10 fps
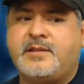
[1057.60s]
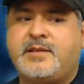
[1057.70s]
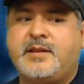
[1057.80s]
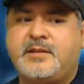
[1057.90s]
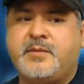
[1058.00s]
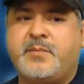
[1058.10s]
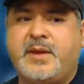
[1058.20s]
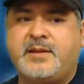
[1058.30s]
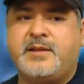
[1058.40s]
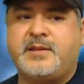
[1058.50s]
the main
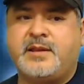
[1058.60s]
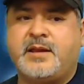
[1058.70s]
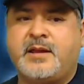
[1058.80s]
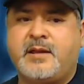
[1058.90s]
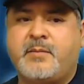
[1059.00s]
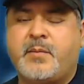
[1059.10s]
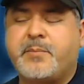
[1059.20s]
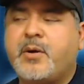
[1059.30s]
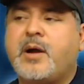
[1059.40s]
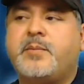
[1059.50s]
thing, my
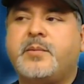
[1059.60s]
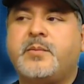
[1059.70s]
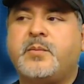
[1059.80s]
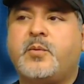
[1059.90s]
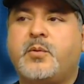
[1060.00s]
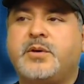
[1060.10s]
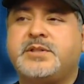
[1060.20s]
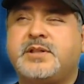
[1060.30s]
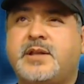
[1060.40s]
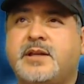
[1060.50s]
problem wasn't
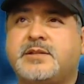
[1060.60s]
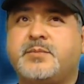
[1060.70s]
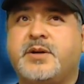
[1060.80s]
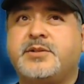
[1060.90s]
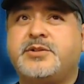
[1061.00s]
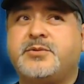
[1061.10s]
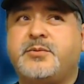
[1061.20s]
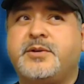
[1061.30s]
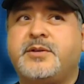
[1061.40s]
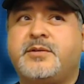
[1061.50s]
as much
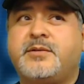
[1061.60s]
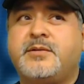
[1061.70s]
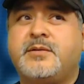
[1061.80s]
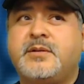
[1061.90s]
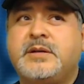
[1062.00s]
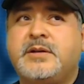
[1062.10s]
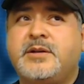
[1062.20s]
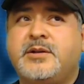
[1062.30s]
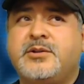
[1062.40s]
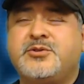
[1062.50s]
with
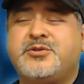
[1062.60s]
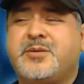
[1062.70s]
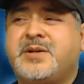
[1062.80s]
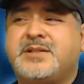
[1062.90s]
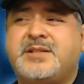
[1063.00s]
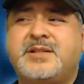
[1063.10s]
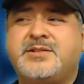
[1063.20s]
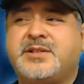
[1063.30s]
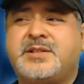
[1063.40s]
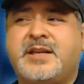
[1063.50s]
Trump, because he's
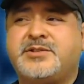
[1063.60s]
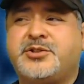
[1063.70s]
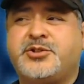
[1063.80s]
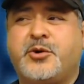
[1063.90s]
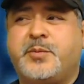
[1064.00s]
a showman.